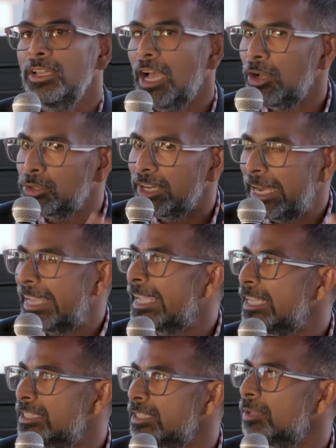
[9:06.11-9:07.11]
how they're
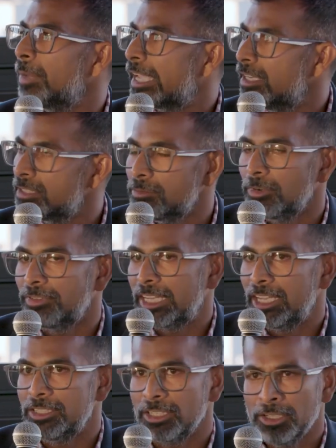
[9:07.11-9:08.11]
engaging, the mechanism of
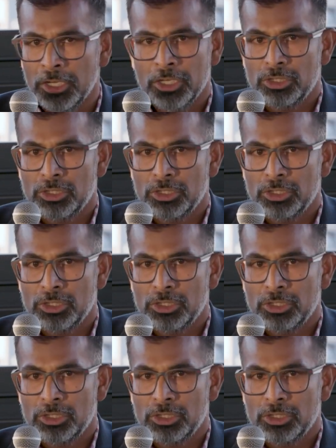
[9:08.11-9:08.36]
engaging.